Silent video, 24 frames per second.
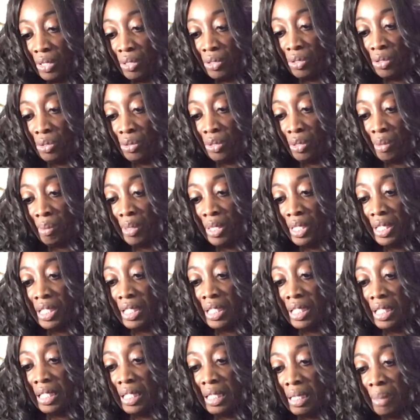Gutermann
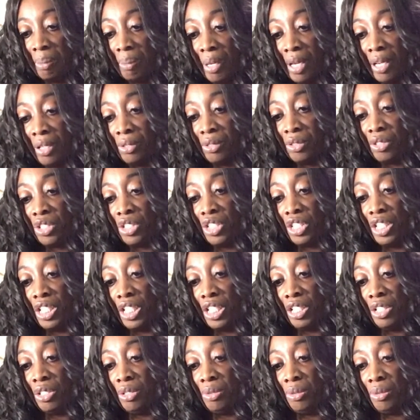is spelled
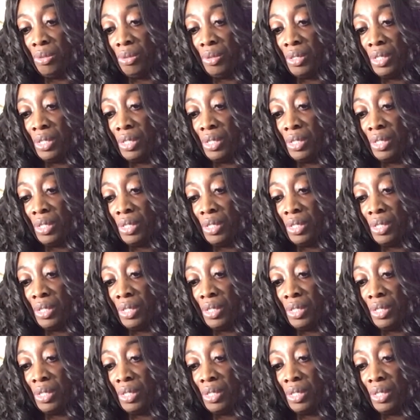Gutermann,